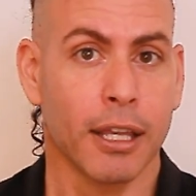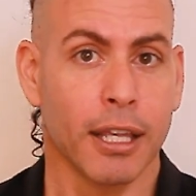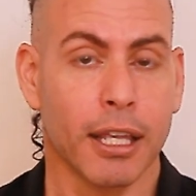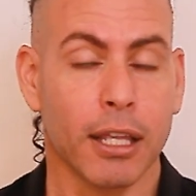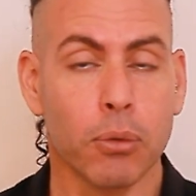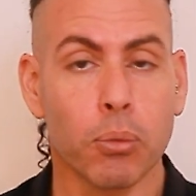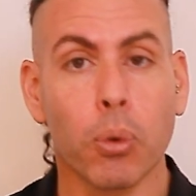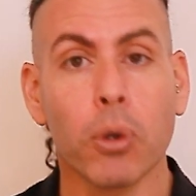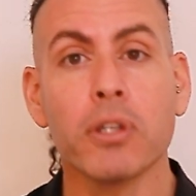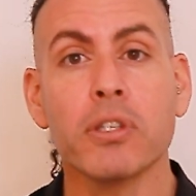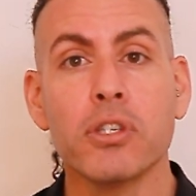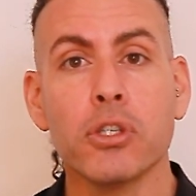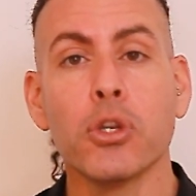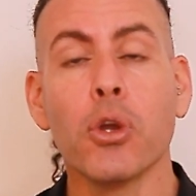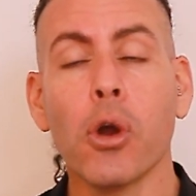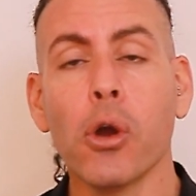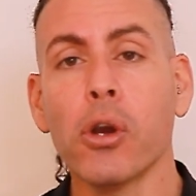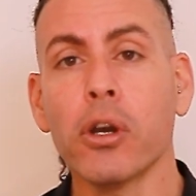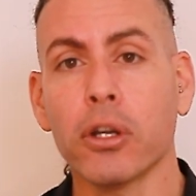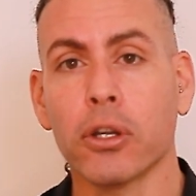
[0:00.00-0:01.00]
It was
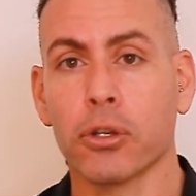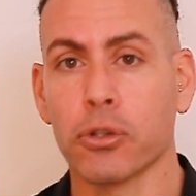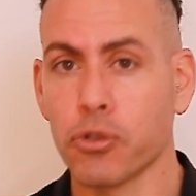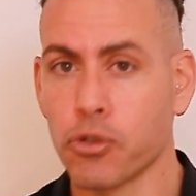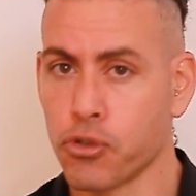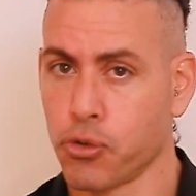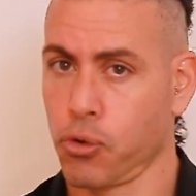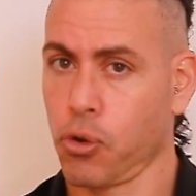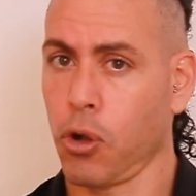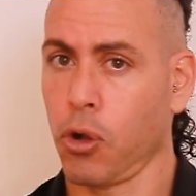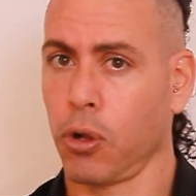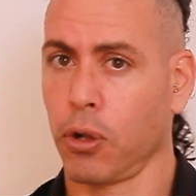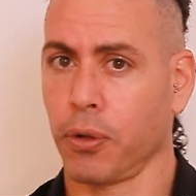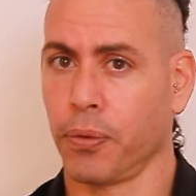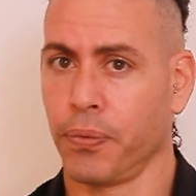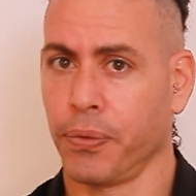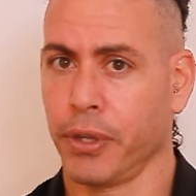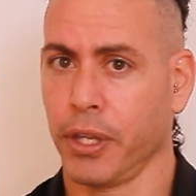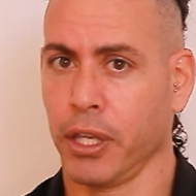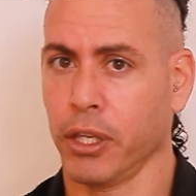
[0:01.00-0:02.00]
your
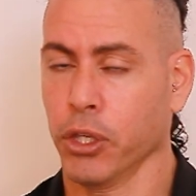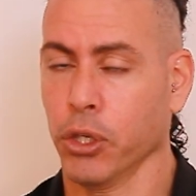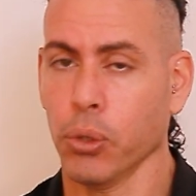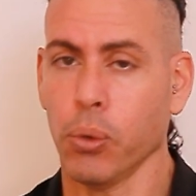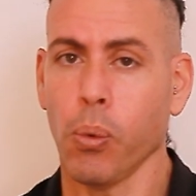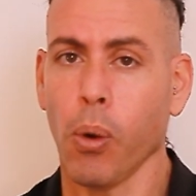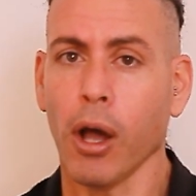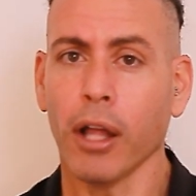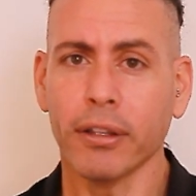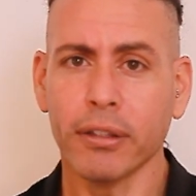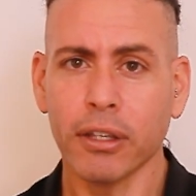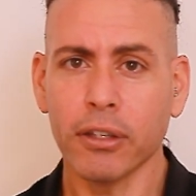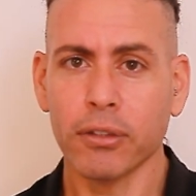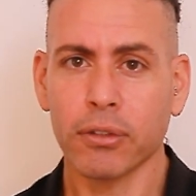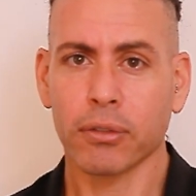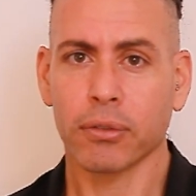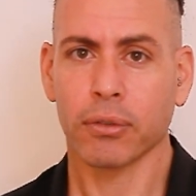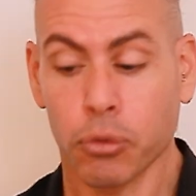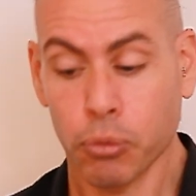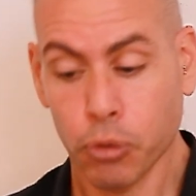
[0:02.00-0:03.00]
control. You
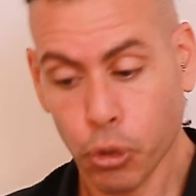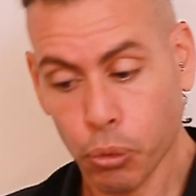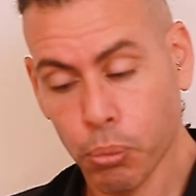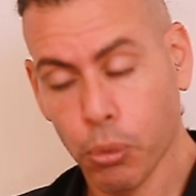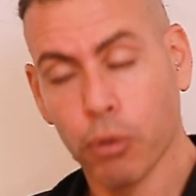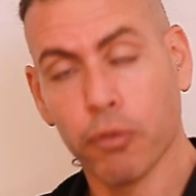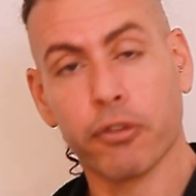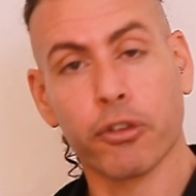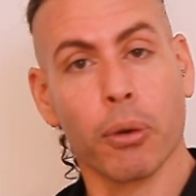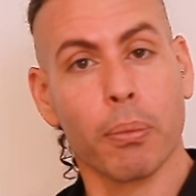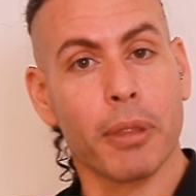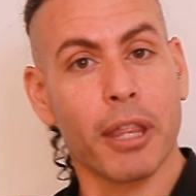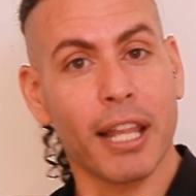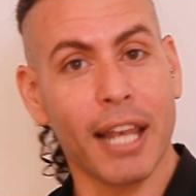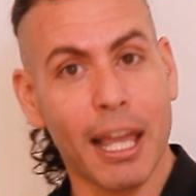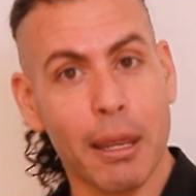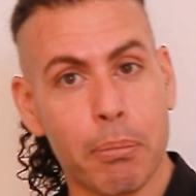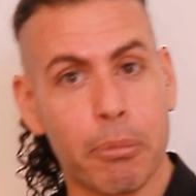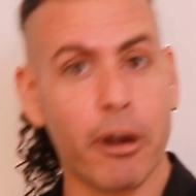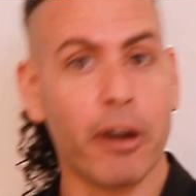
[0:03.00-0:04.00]
wanted to move from the
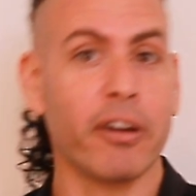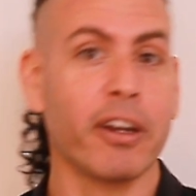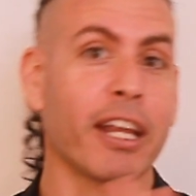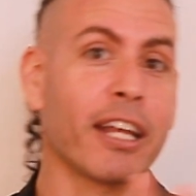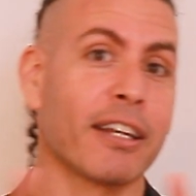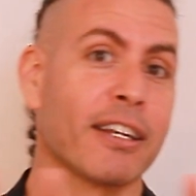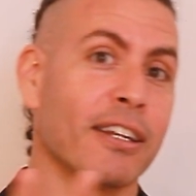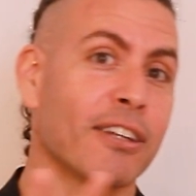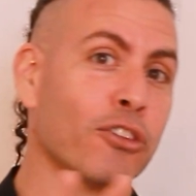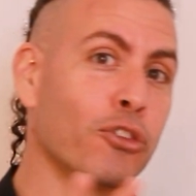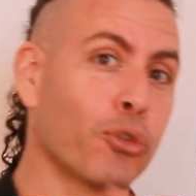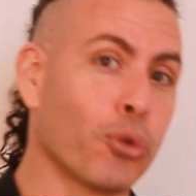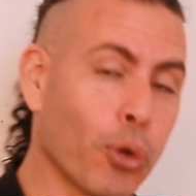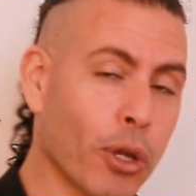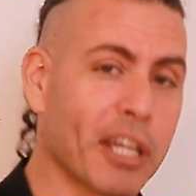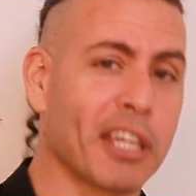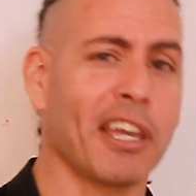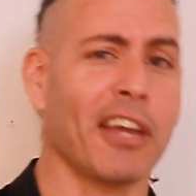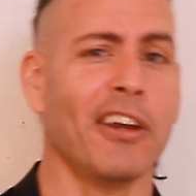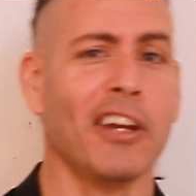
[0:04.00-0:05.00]
librarian to
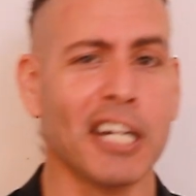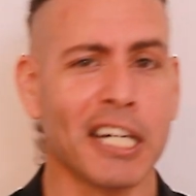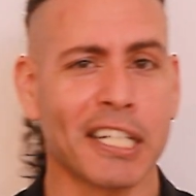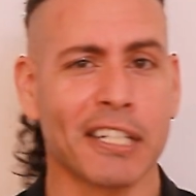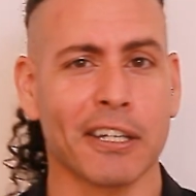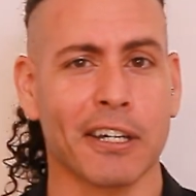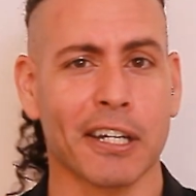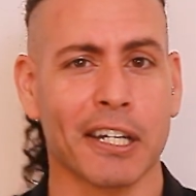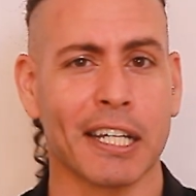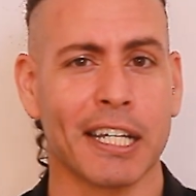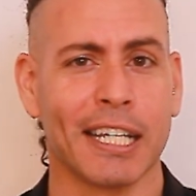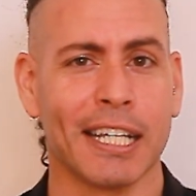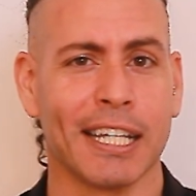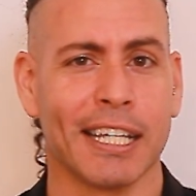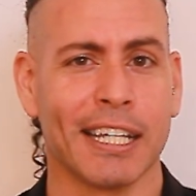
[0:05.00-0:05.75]
a character.